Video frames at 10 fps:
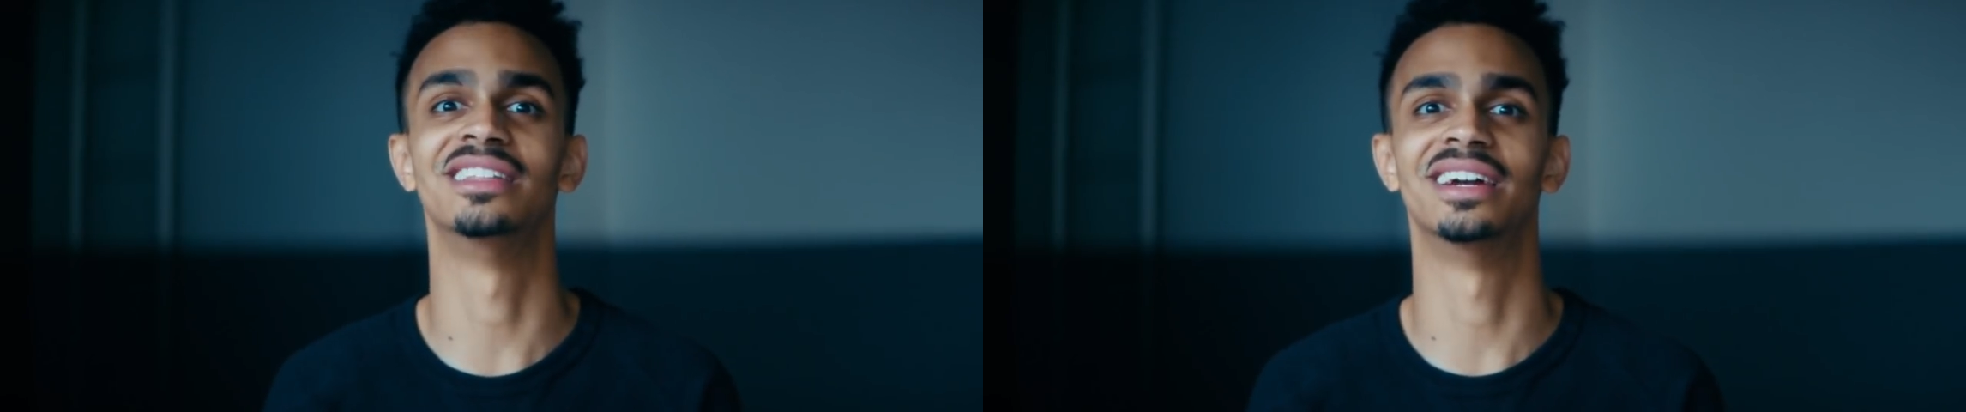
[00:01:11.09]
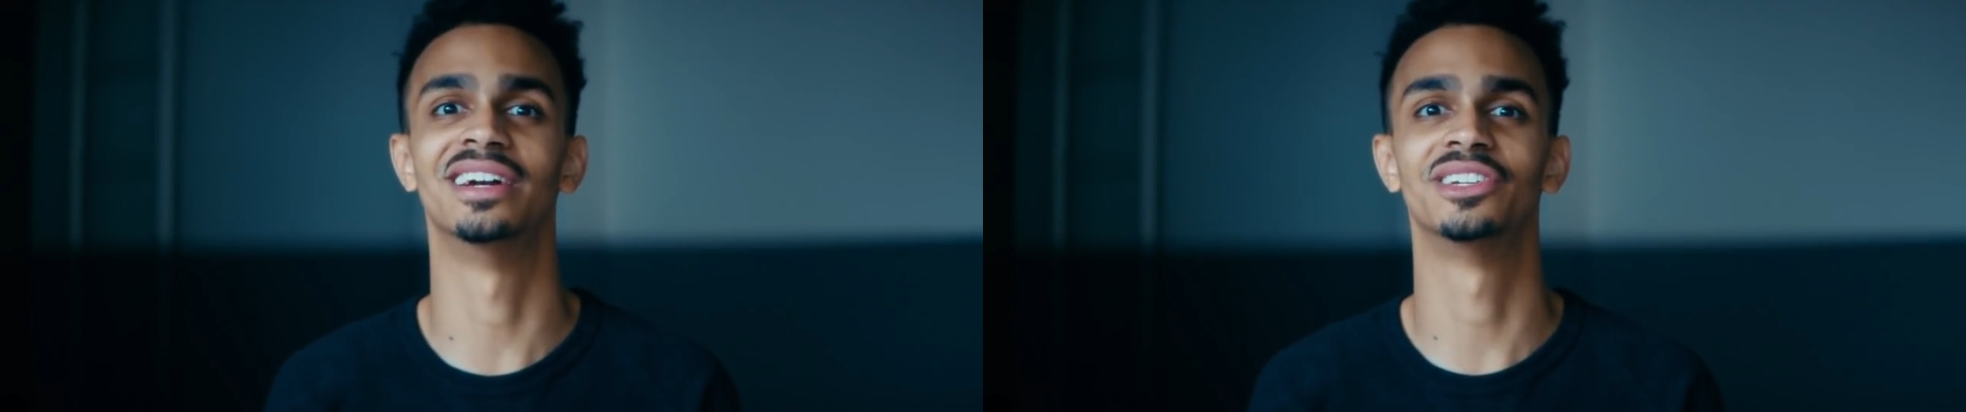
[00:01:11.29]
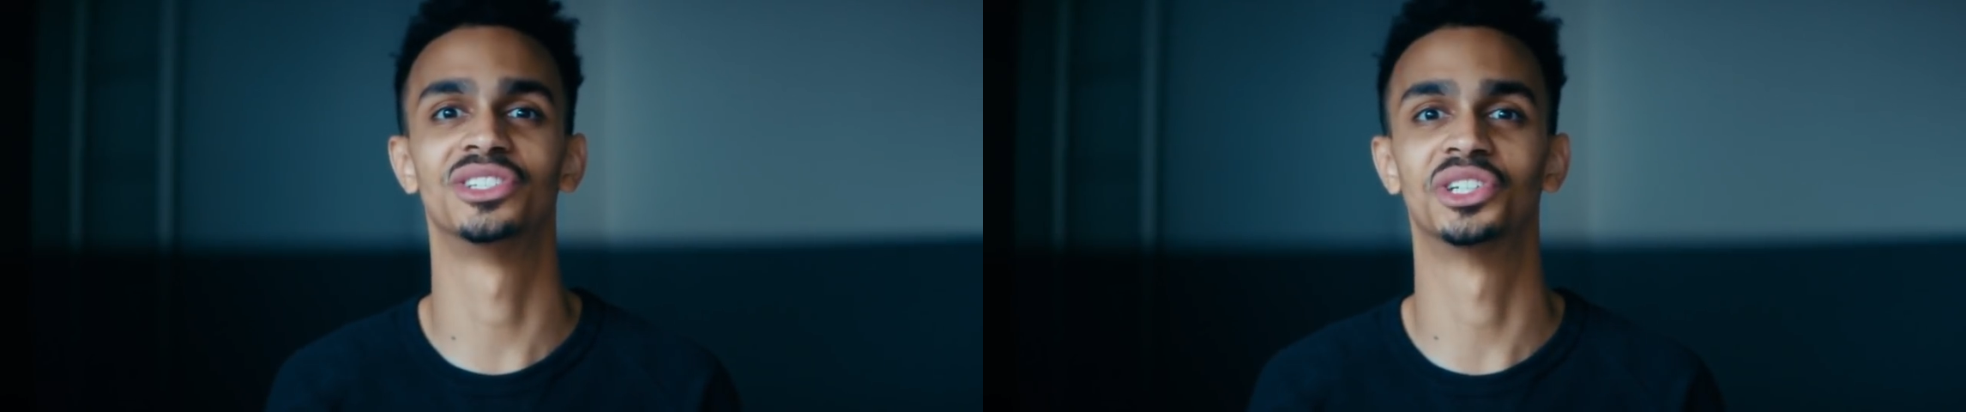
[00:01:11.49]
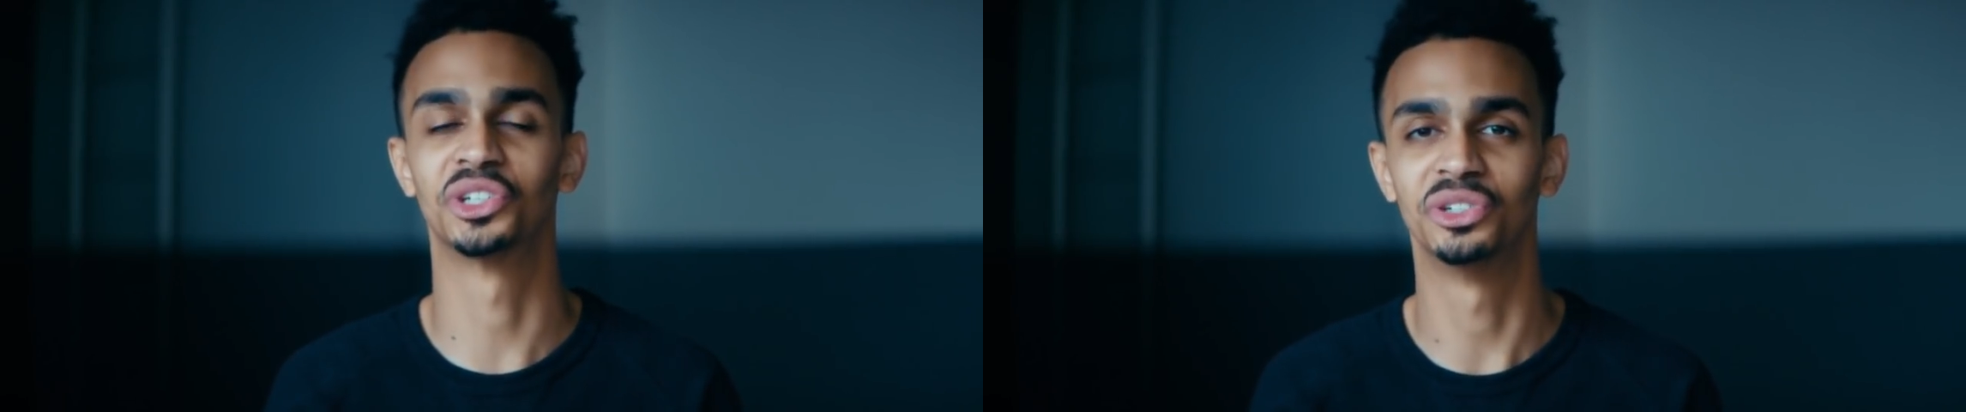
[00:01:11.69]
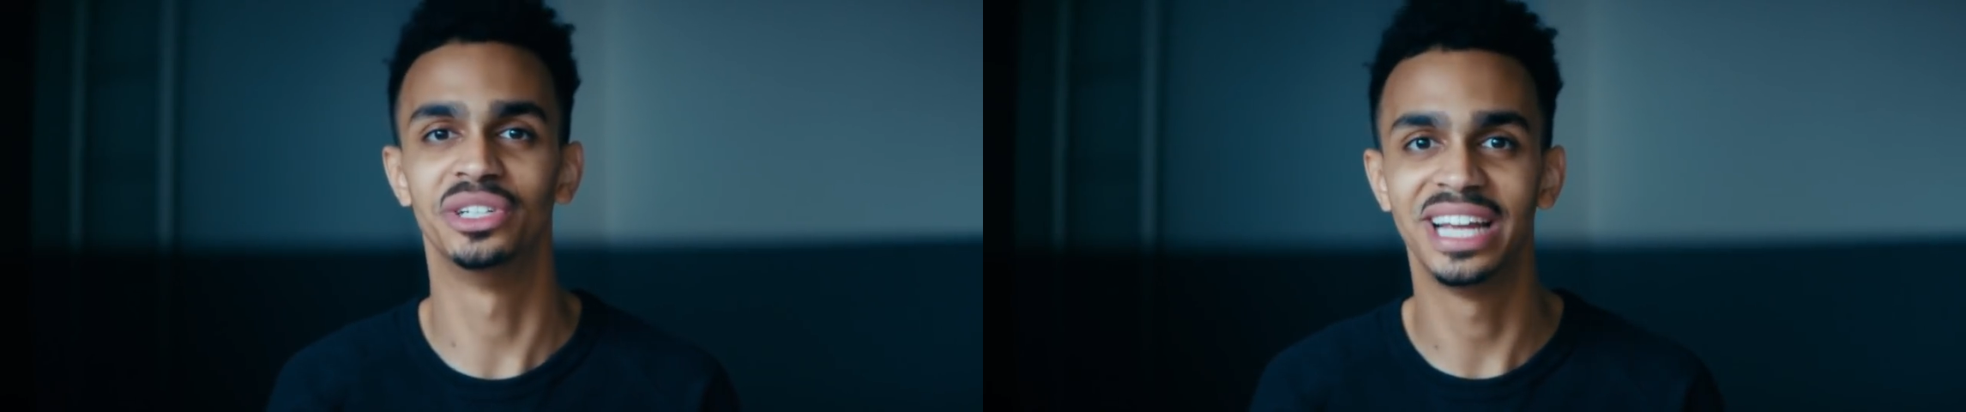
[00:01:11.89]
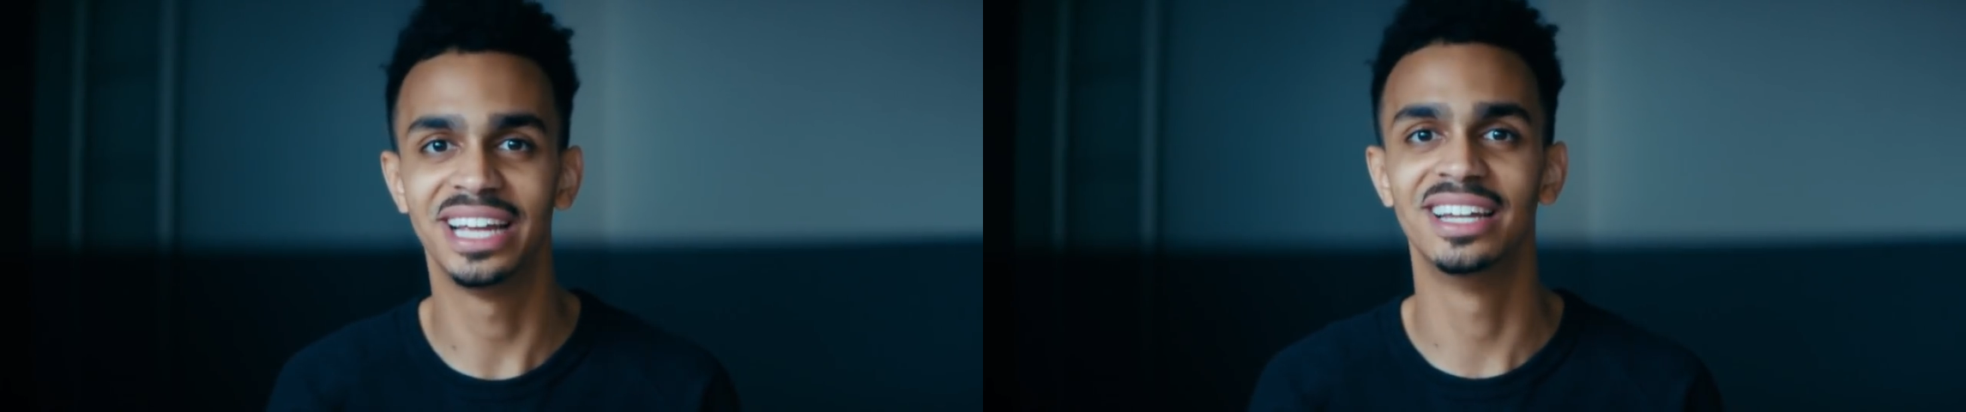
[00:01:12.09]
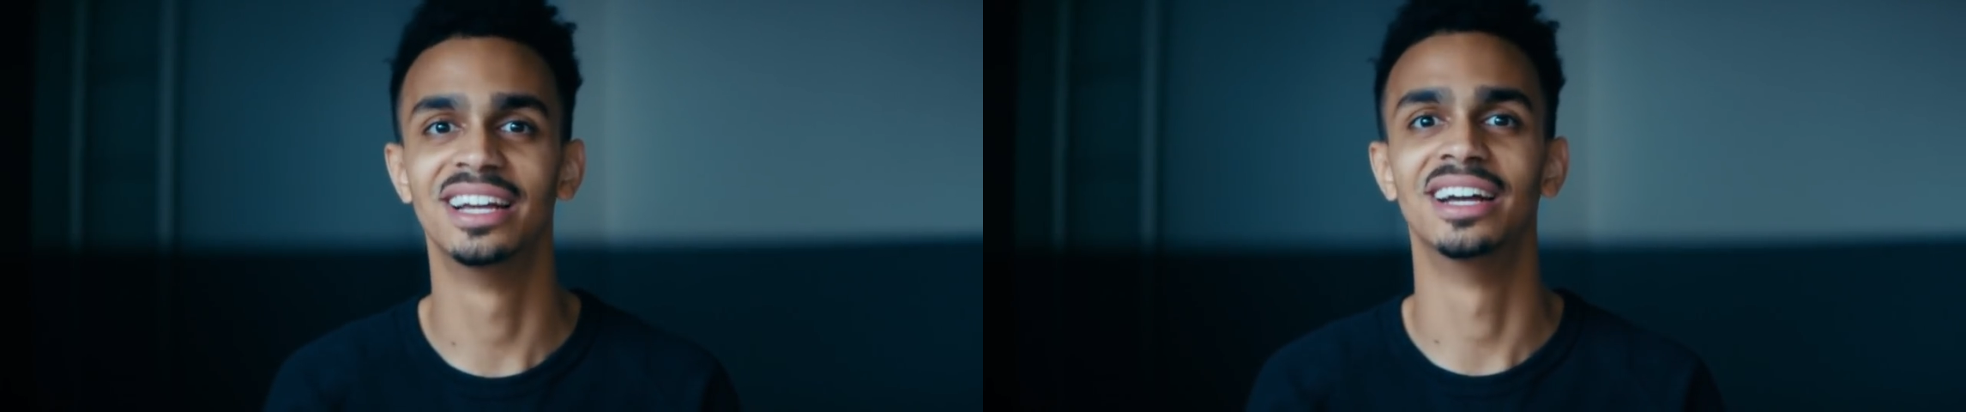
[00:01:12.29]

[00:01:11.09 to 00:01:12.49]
there to create